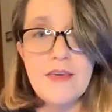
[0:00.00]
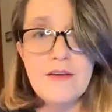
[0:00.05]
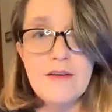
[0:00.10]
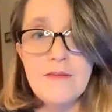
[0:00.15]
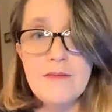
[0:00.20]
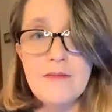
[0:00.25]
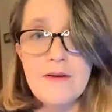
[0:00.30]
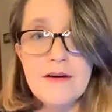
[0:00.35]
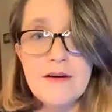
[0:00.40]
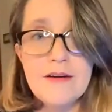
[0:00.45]

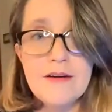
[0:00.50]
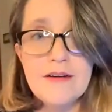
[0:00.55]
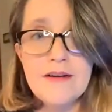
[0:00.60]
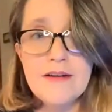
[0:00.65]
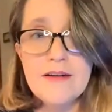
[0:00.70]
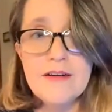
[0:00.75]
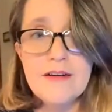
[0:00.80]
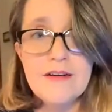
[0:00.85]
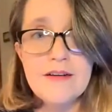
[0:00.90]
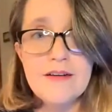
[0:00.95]
I
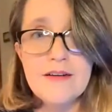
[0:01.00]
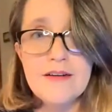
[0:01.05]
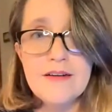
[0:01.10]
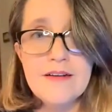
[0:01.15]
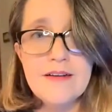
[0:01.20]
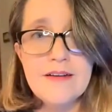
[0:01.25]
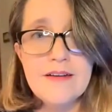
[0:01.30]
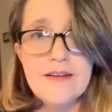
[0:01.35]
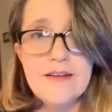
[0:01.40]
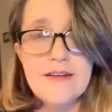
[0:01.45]
was like,
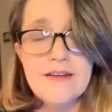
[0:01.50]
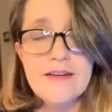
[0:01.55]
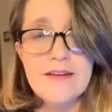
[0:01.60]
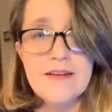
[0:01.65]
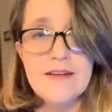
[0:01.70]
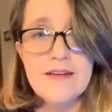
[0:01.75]
whoa,